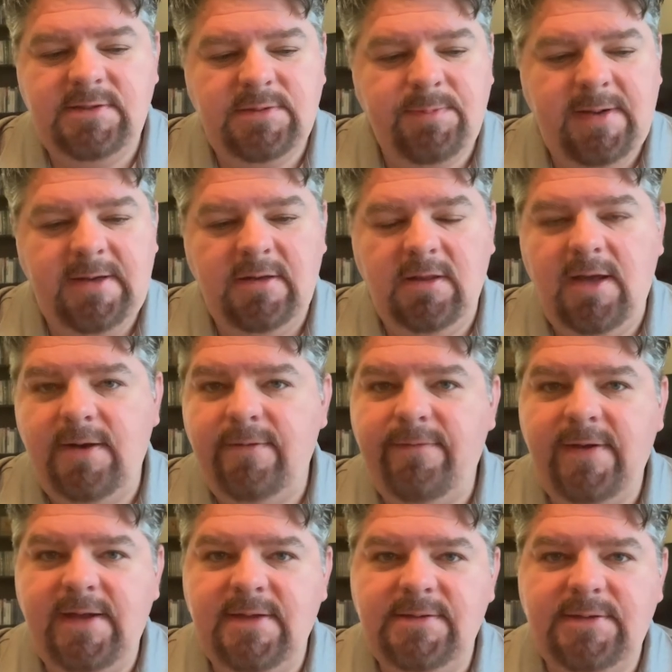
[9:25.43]
It's made a lot of
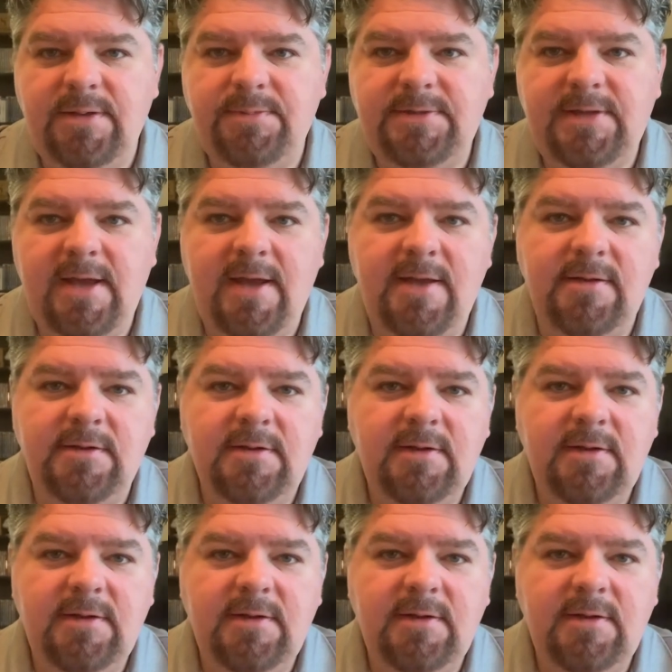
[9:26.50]
fans upset,